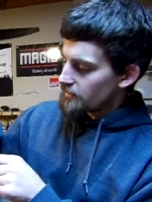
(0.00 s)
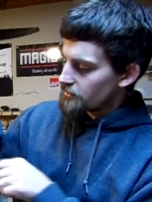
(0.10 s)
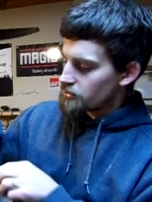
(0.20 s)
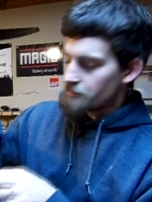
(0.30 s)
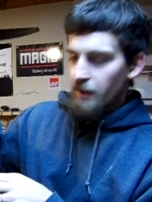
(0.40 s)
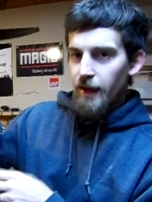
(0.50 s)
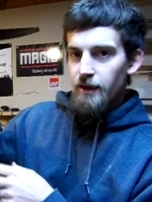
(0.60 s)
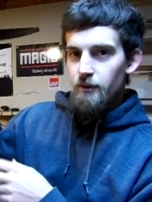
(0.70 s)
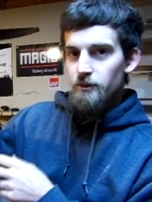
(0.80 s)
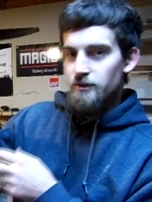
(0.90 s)
The
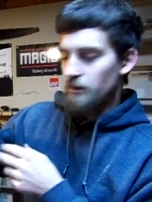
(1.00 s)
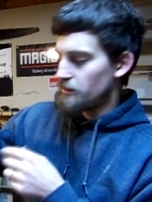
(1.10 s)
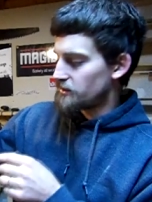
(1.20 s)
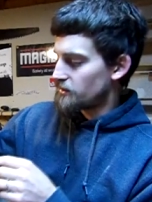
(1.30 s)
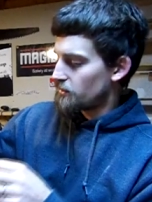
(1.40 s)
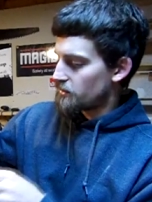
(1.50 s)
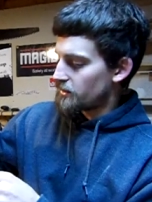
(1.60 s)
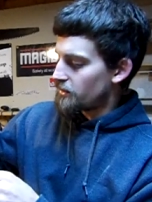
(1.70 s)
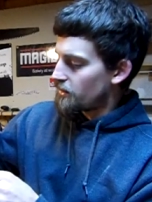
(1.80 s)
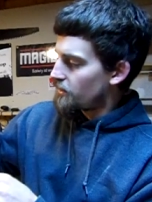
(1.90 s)
Japanning was almost totally
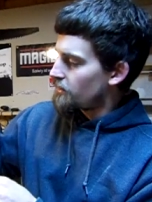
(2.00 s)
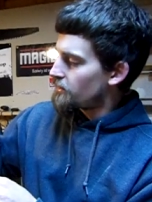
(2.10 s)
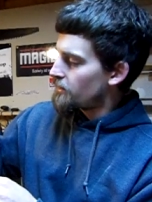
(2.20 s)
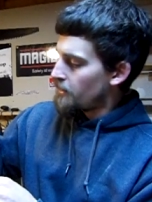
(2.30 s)
gone.